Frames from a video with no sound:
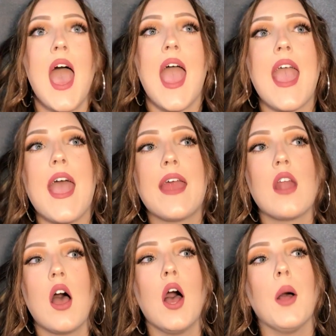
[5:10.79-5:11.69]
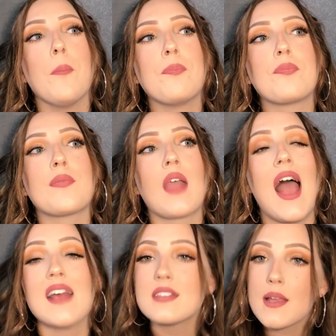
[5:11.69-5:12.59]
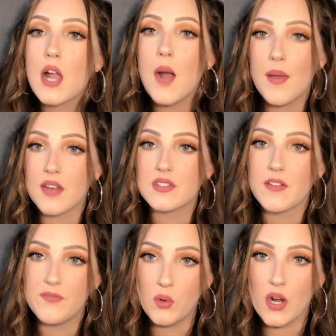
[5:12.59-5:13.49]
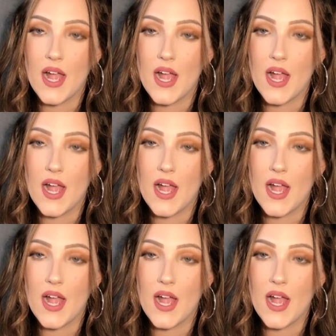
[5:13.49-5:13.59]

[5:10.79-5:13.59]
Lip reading: And as I come out of Sephora,